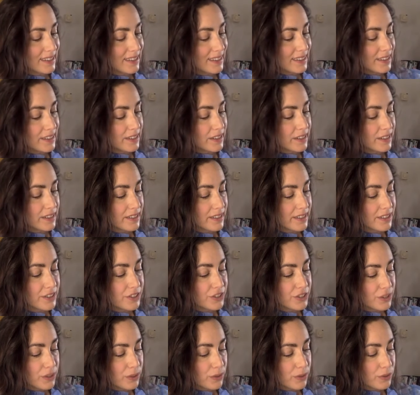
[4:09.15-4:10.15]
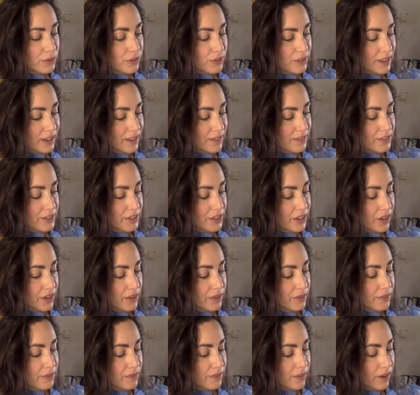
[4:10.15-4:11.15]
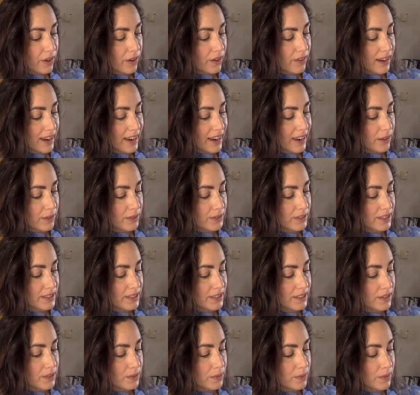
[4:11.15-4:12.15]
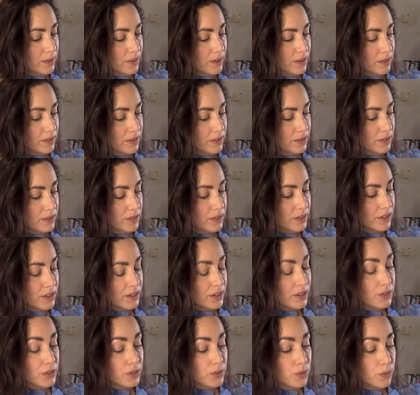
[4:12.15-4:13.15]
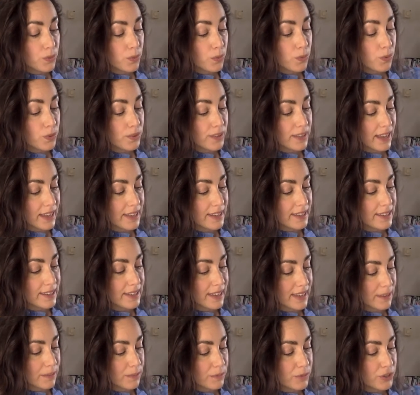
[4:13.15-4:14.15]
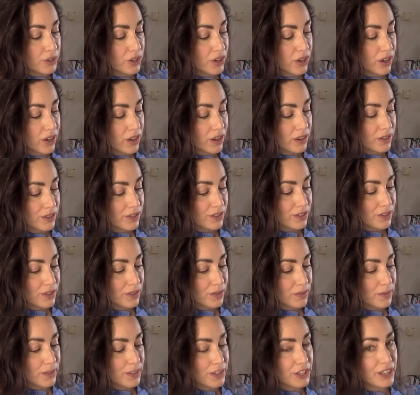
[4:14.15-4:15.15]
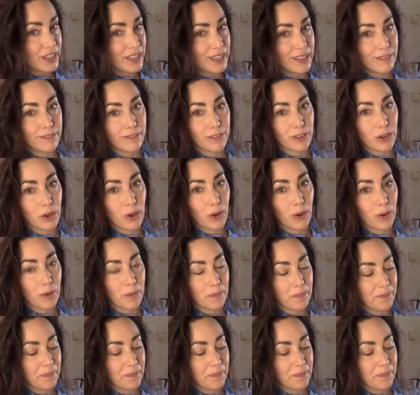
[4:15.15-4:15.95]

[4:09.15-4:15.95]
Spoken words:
so that his children have to go far out into the world toward that same church which he forgot.